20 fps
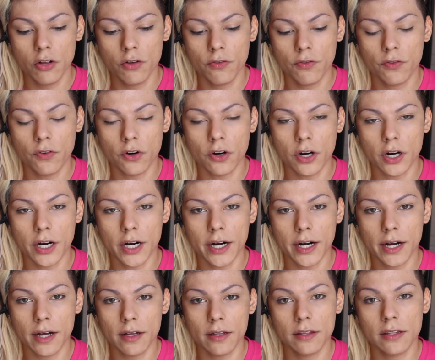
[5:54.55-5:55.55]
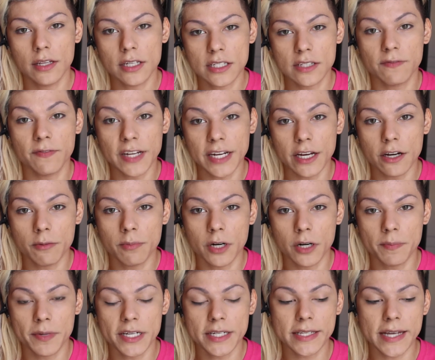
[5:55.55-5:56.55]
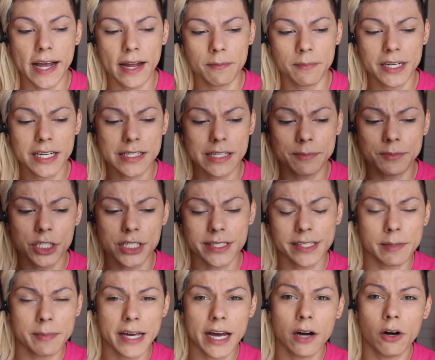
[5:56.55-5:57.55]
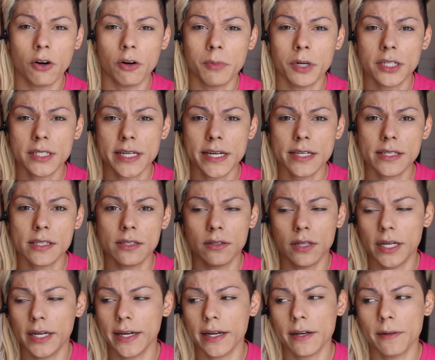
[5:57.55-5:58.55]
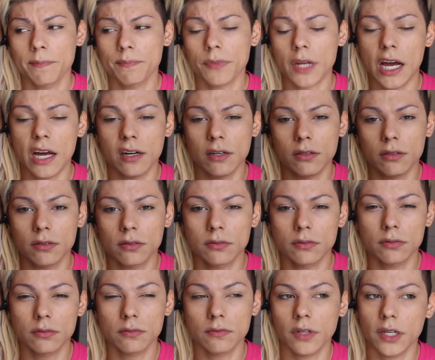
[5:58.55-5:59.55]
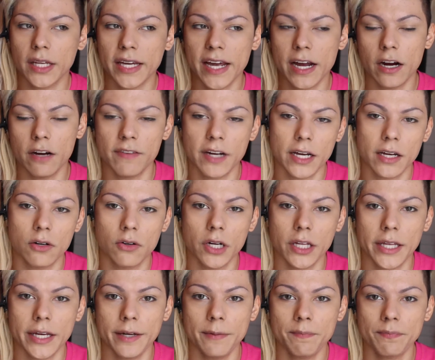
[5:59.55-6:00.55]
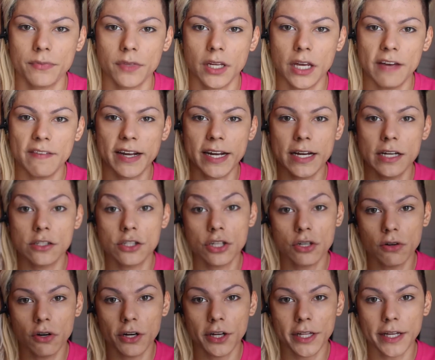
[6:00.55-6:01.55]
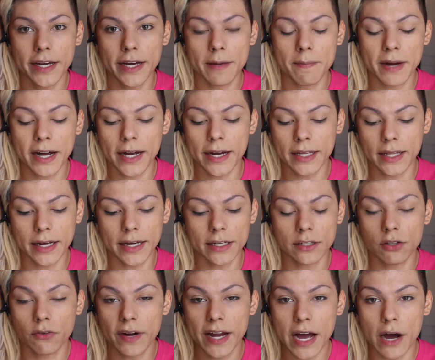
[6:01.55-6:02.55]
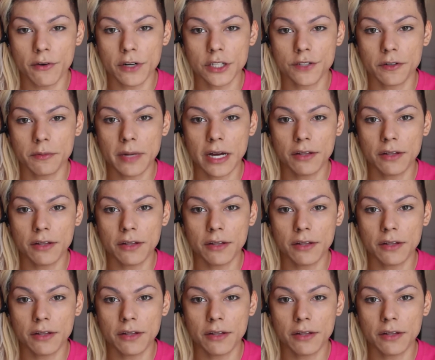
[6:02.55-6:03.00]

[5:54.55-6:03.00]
for this video purpose, and because I'm just gonna be at home all day, so like I don't really care if I get oily. If I get too oily by like 3 hours from